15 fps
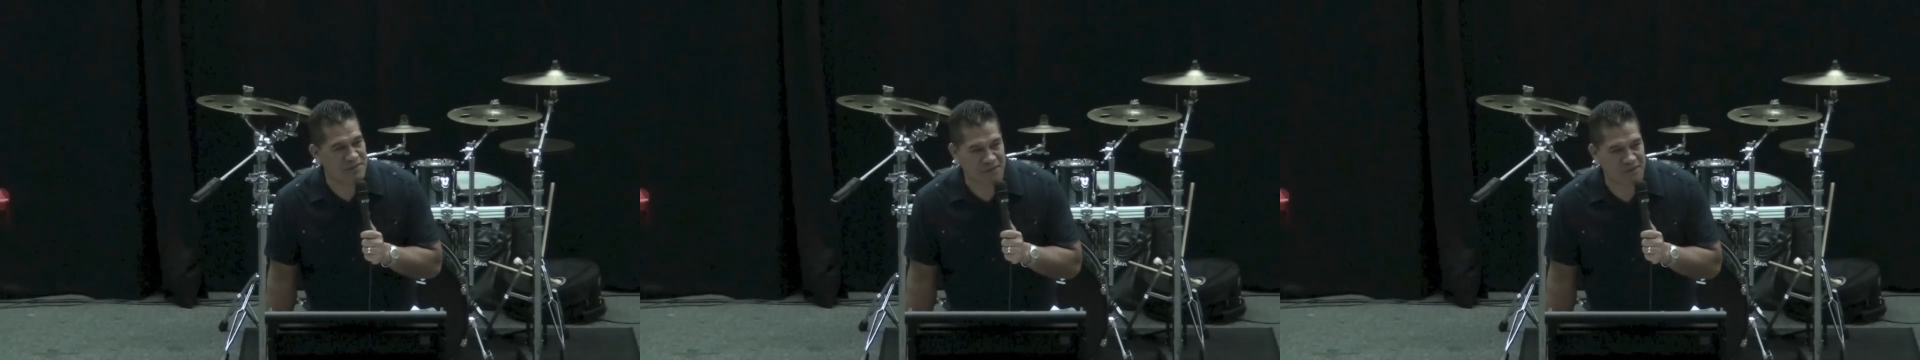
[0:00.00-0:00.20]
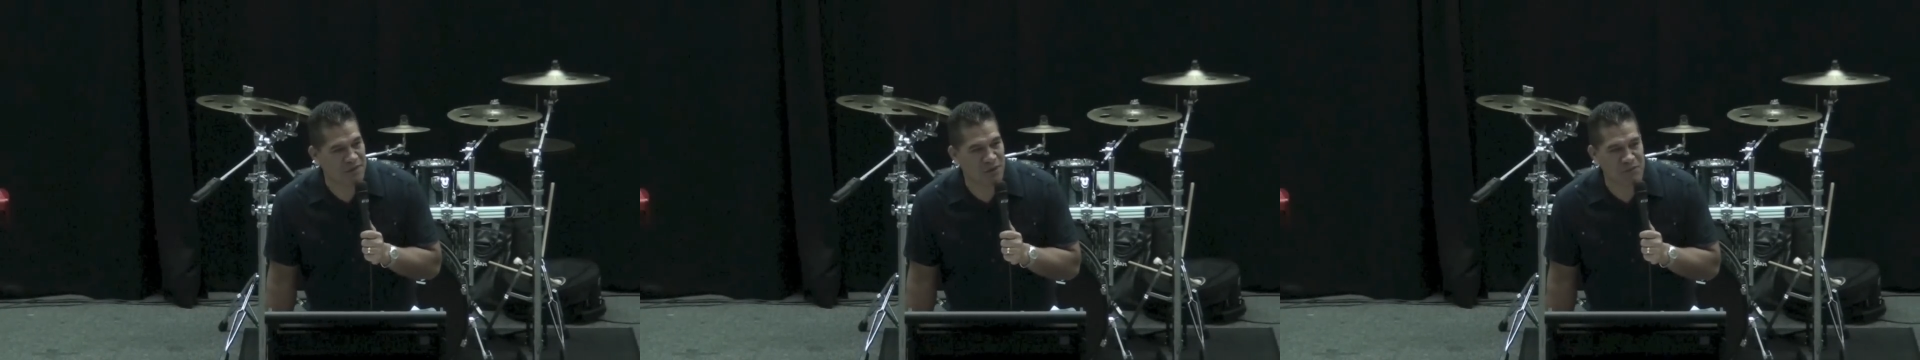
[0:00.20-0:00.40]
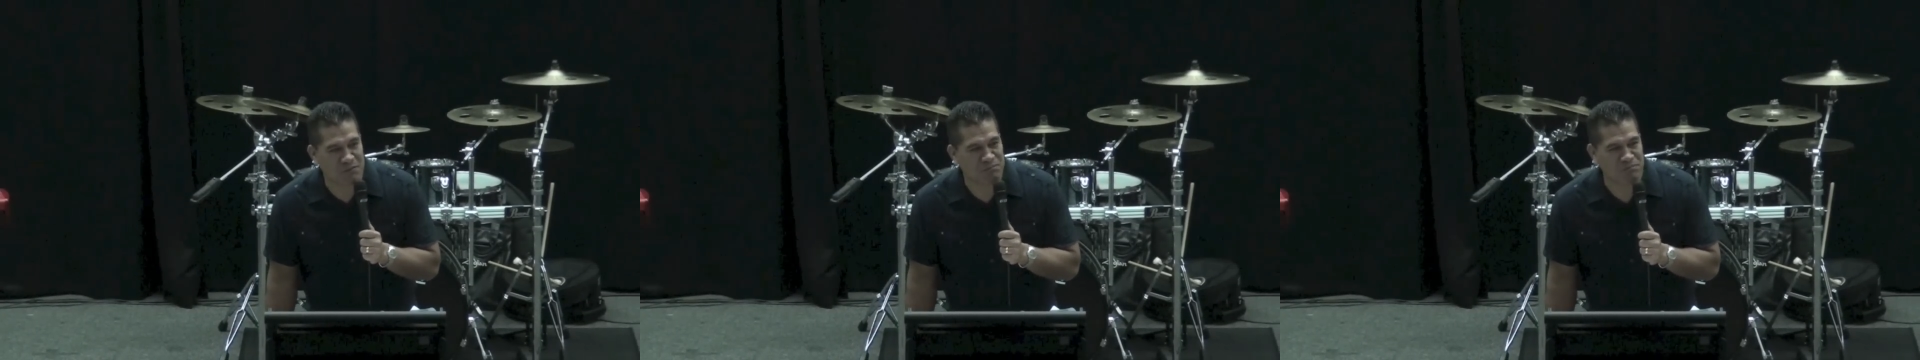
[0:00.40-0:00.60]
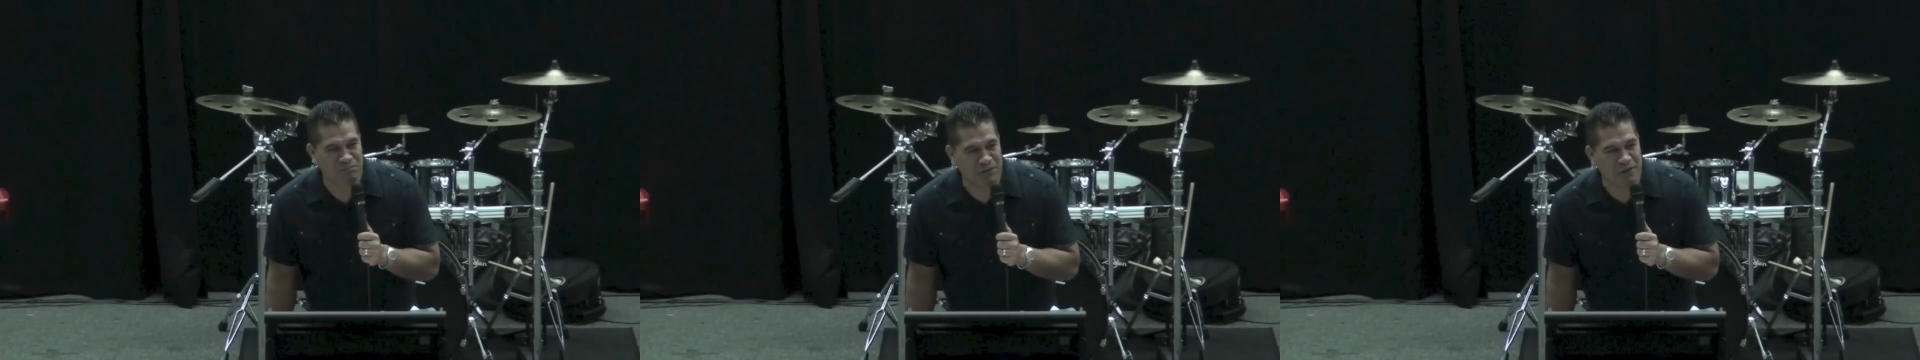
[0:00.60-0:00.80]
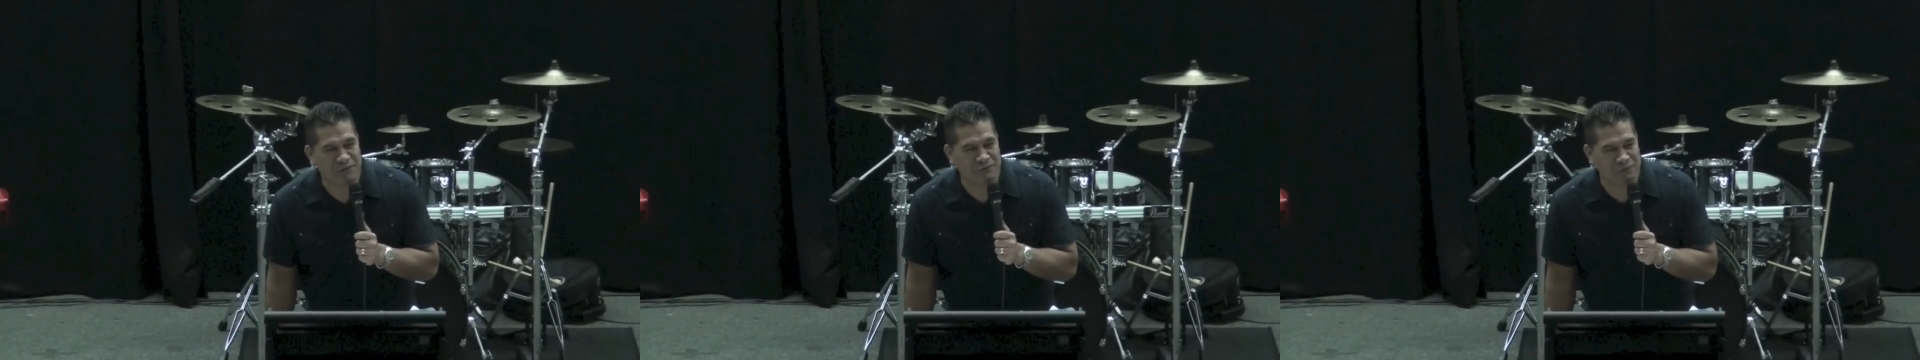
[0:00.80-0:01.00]
So don't
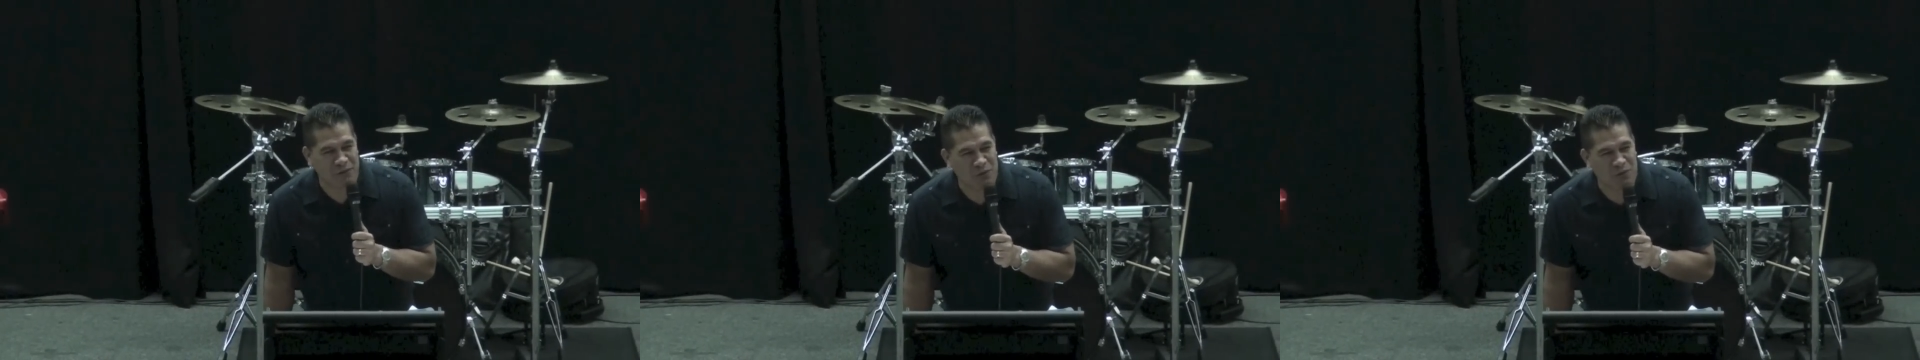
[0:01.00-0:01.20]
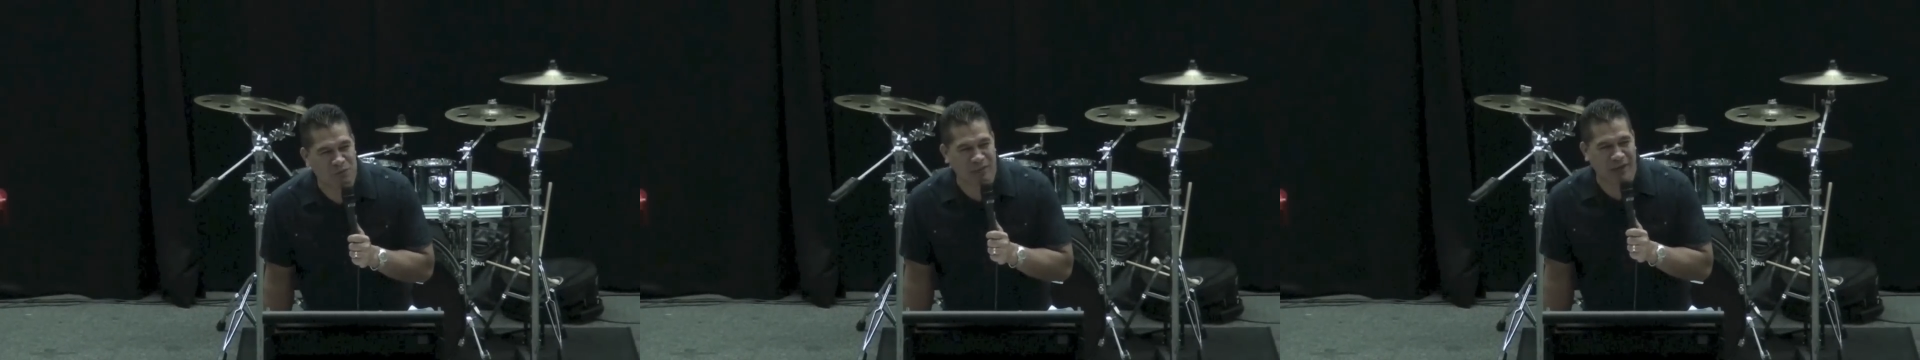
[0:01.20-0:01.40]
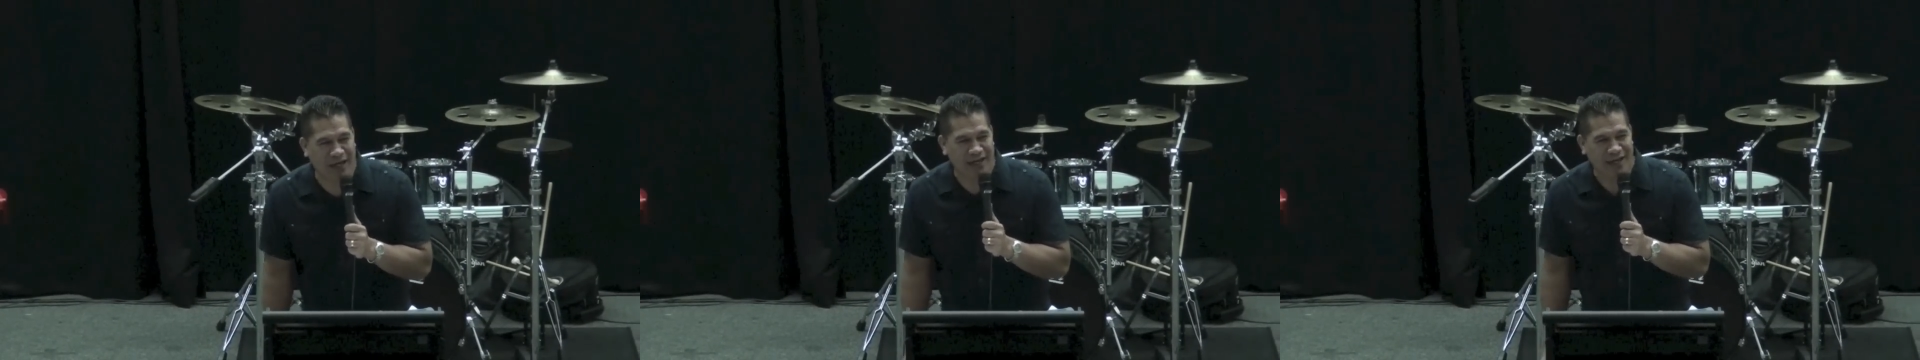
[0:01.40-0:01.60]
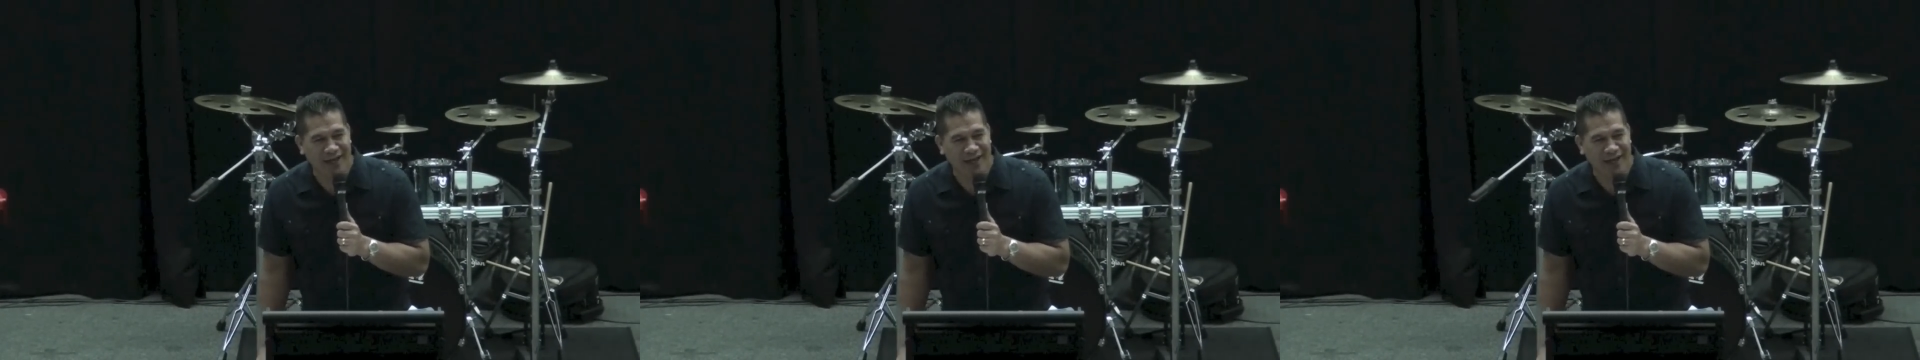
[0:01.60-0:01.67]
be fooled by,